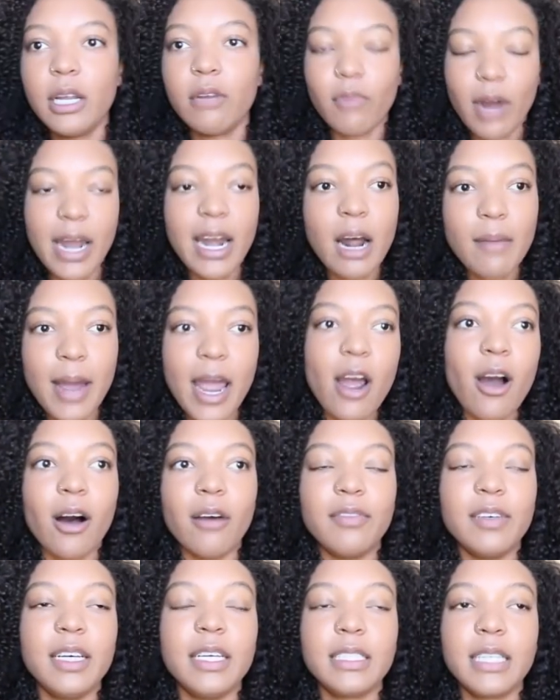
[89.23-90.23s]
ran out my
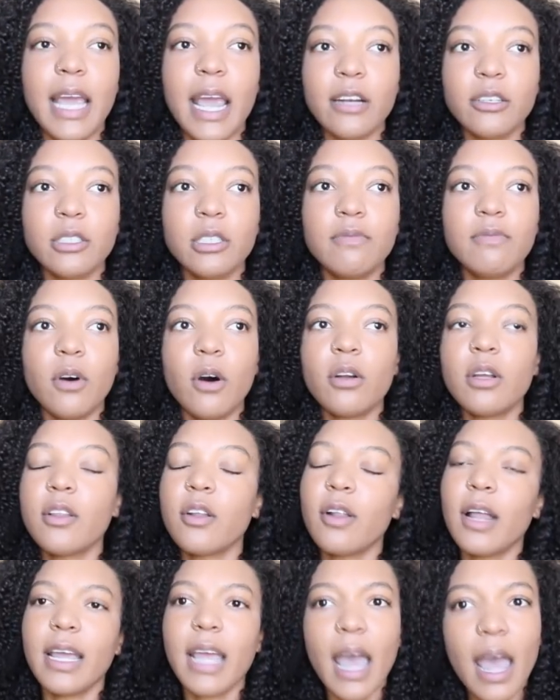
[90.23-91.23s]
office, answered the phone, and
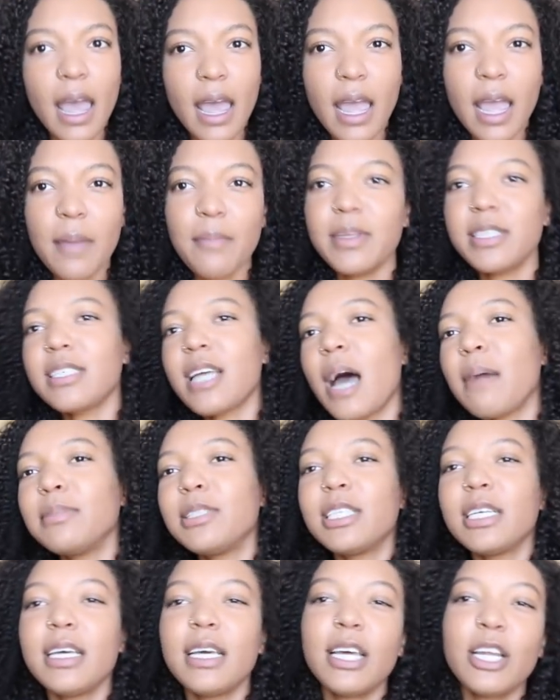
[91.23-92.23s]
they're like, hey, Miss
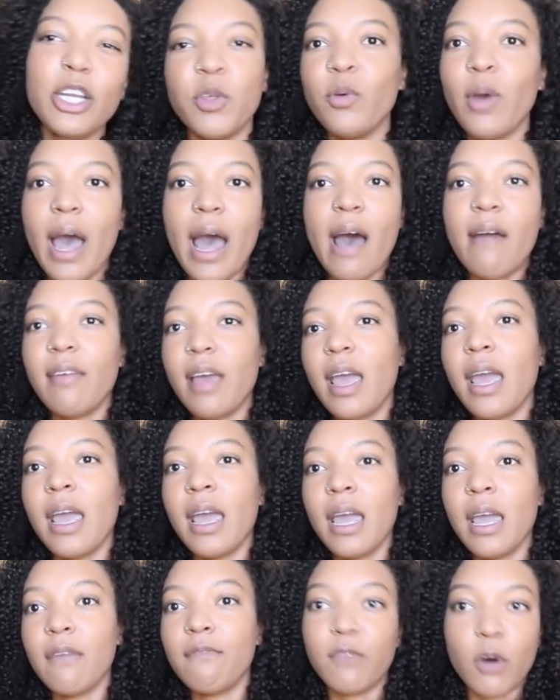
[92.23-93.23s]
Thompson, you have
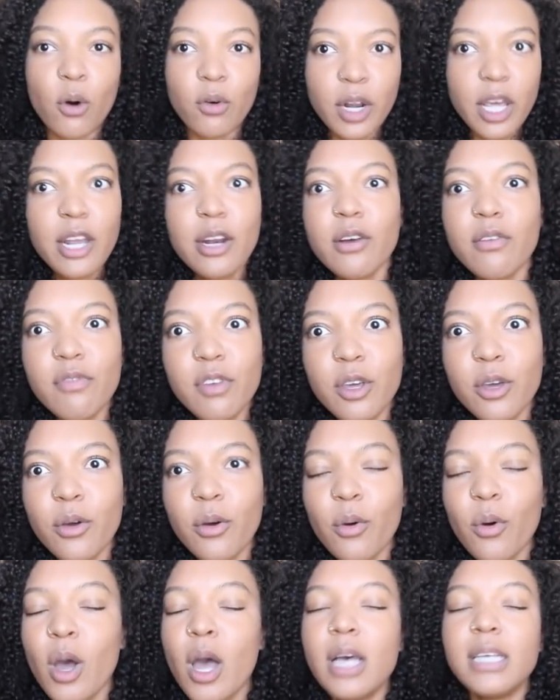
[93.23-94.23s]
a phone
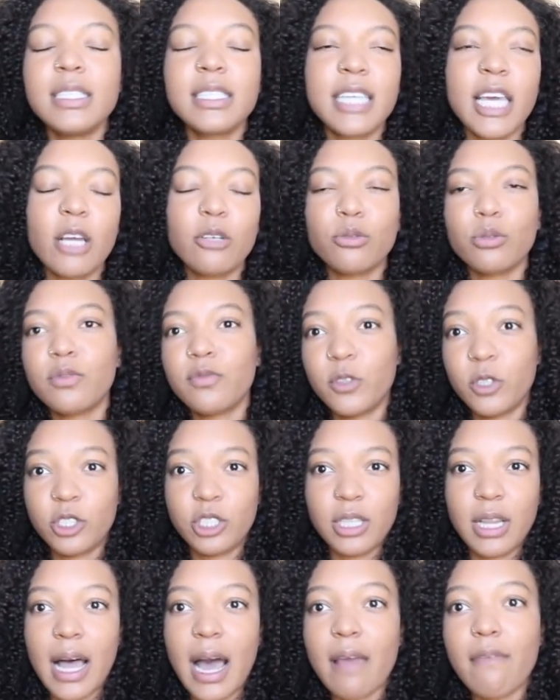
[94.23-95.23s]
interview scheduled for
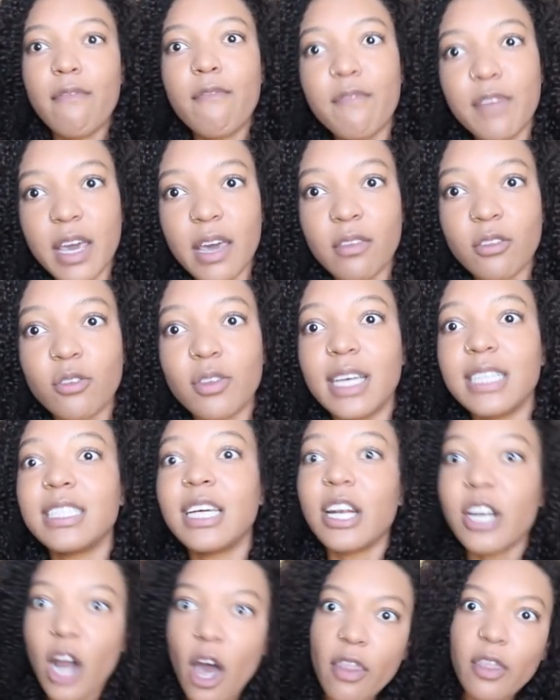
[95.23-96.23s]
July 5th. So that's
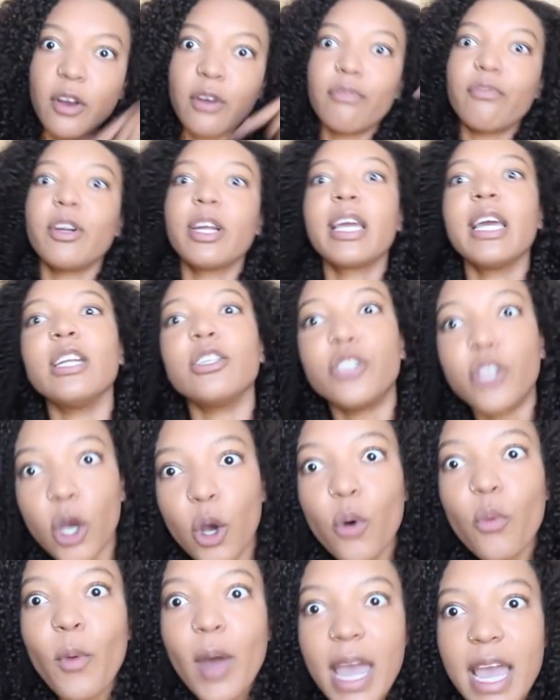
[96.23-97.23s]
another freaking
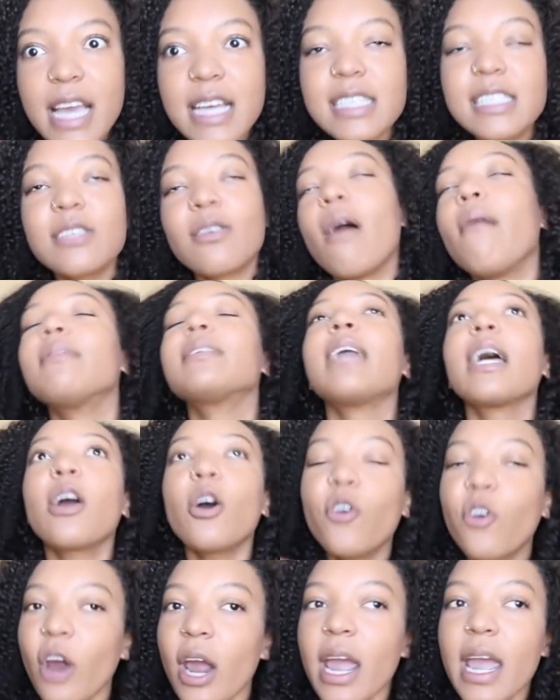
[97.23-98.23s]
2 weeks. So I was
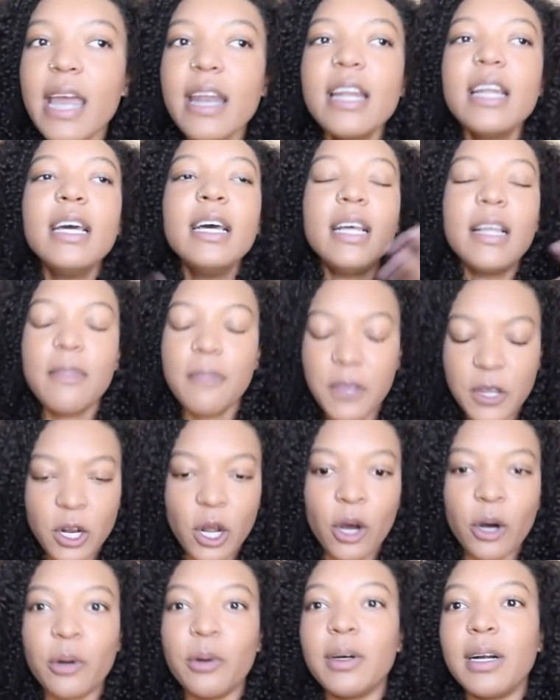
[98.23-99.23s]
like, great,
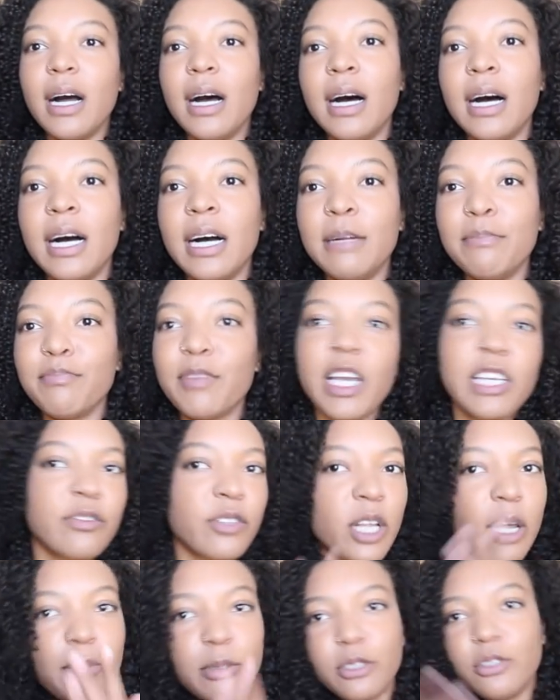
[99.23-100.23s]
thanks
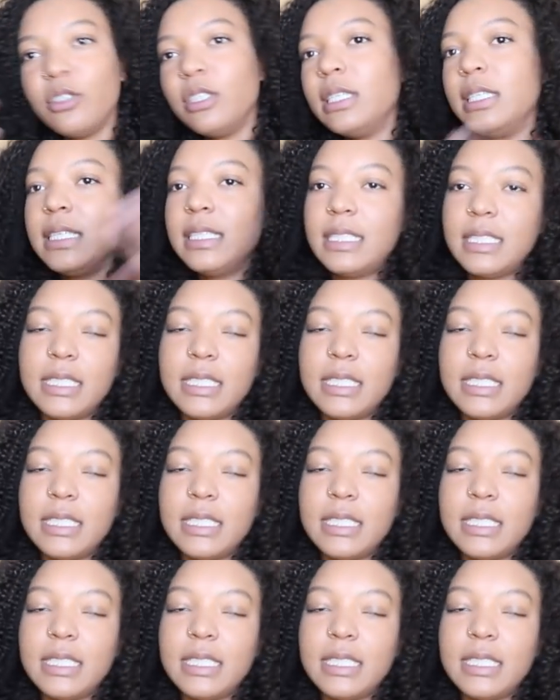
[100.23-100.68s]
for the opportunity.